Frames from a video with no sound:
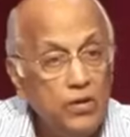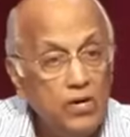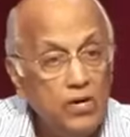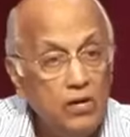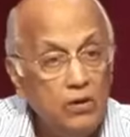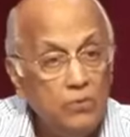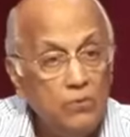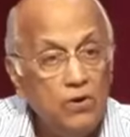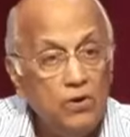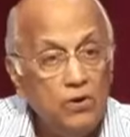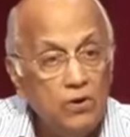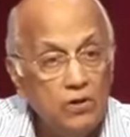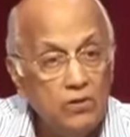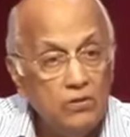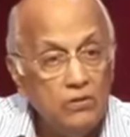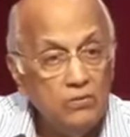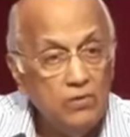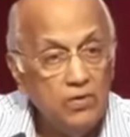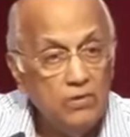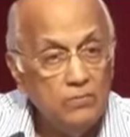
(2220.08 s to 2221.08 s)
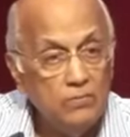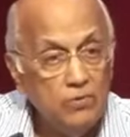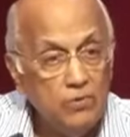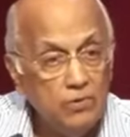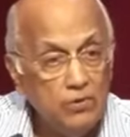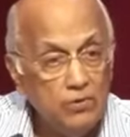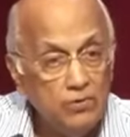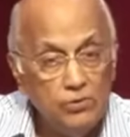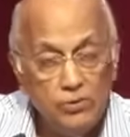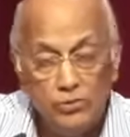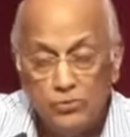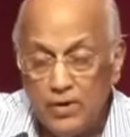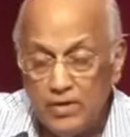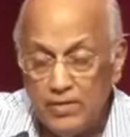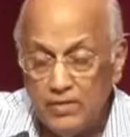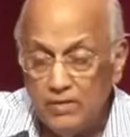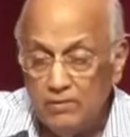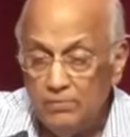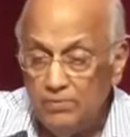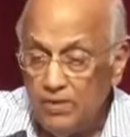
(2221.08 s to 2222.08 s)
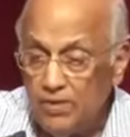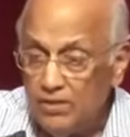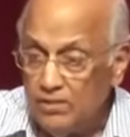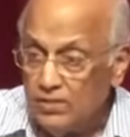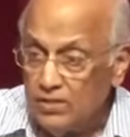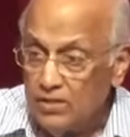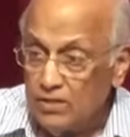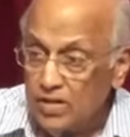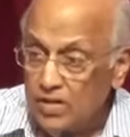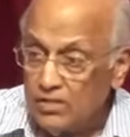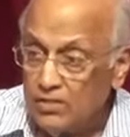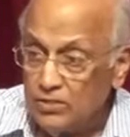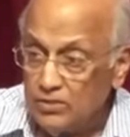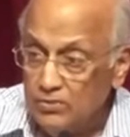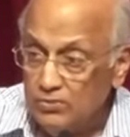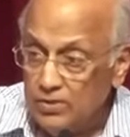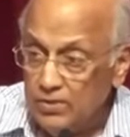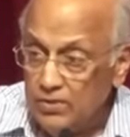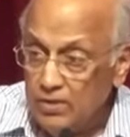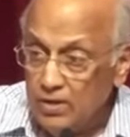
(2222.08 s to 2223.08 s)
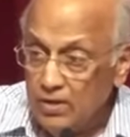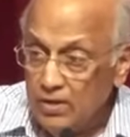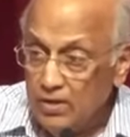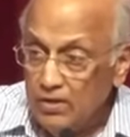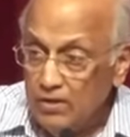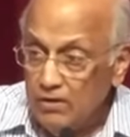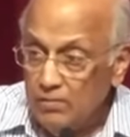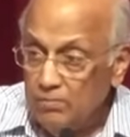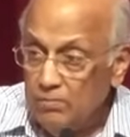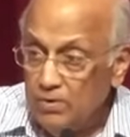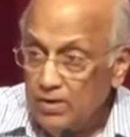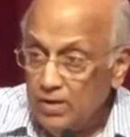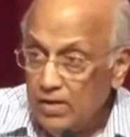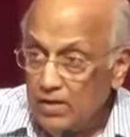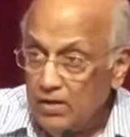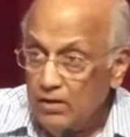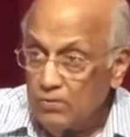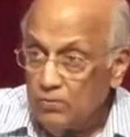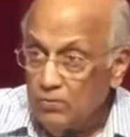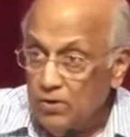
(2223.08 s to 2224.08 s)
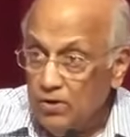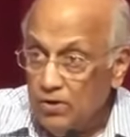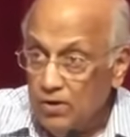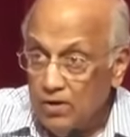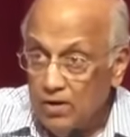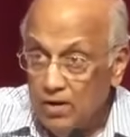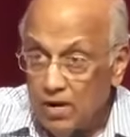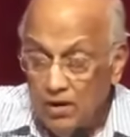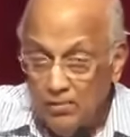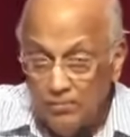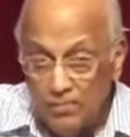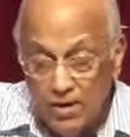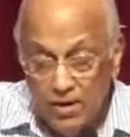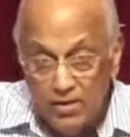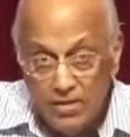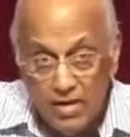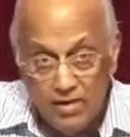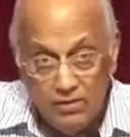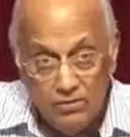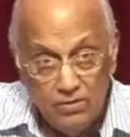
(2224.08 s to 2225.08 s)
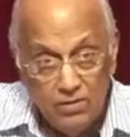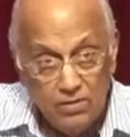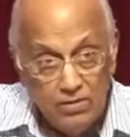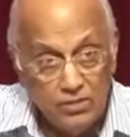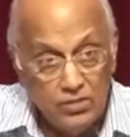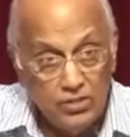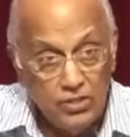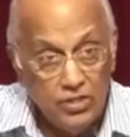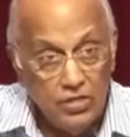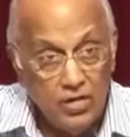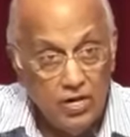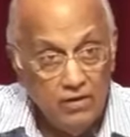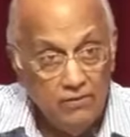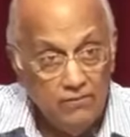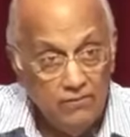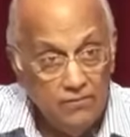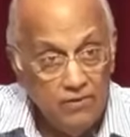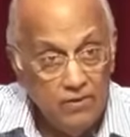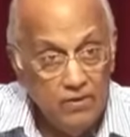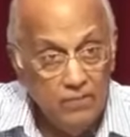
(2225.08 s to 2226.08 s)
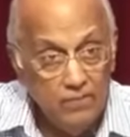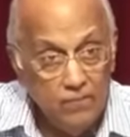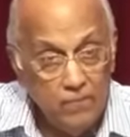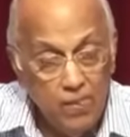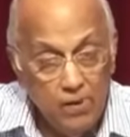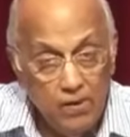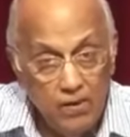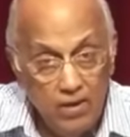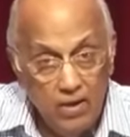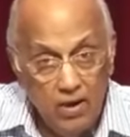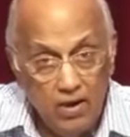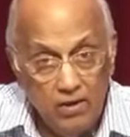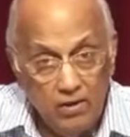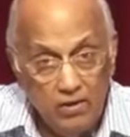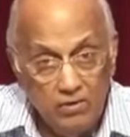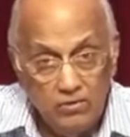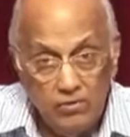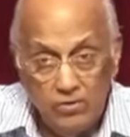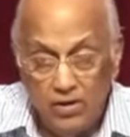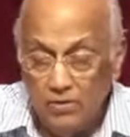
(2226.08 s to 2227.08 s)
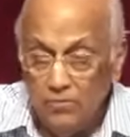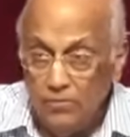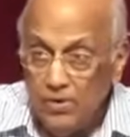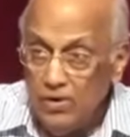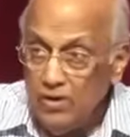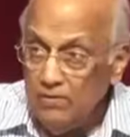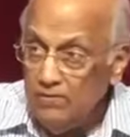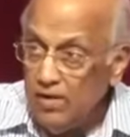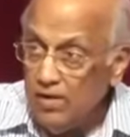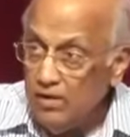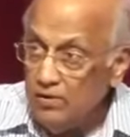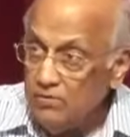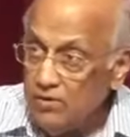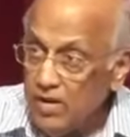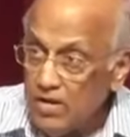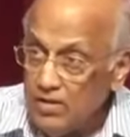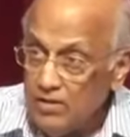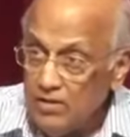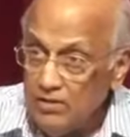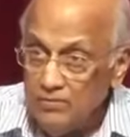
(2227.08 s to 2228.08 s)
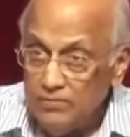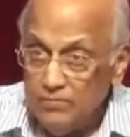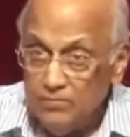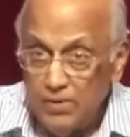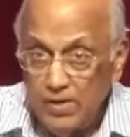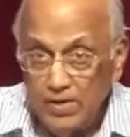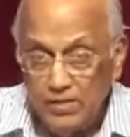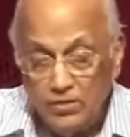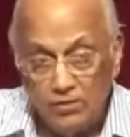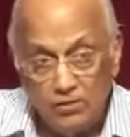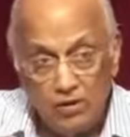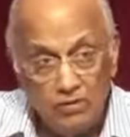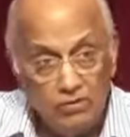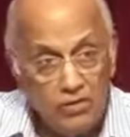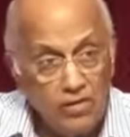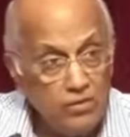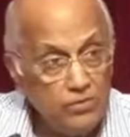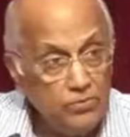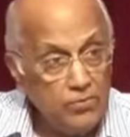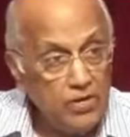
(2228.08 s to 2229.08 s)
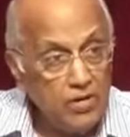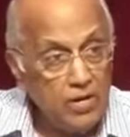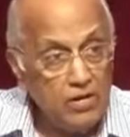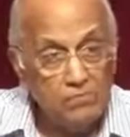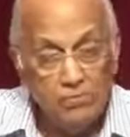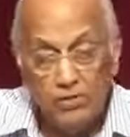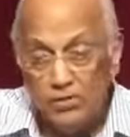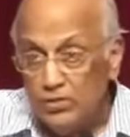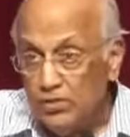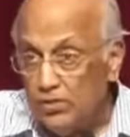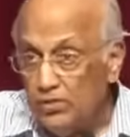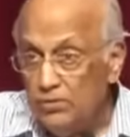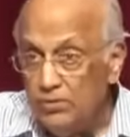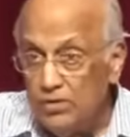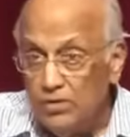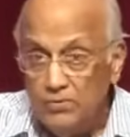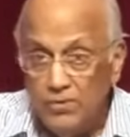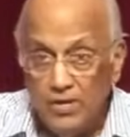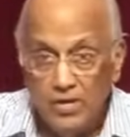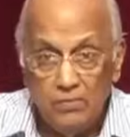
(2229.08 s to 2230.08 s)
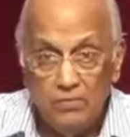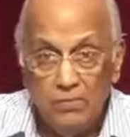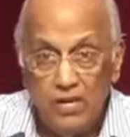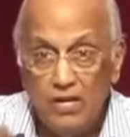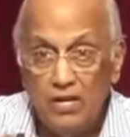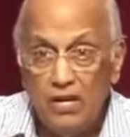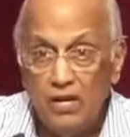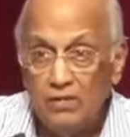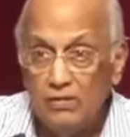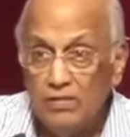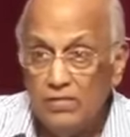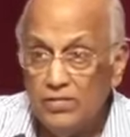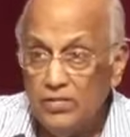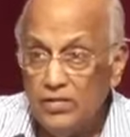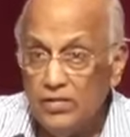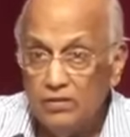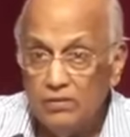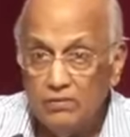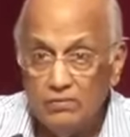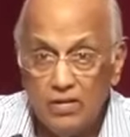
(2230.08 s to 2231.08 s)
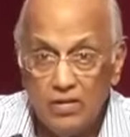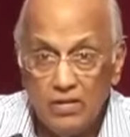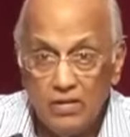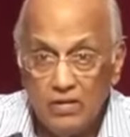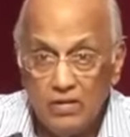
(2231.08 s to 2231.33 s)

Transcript: win in war. The more you sweat in peace, the less you will bleed in war. And I apply that to the Christian life. Today we are living in relative peace around us. We are not persecuted. We can meet like this here.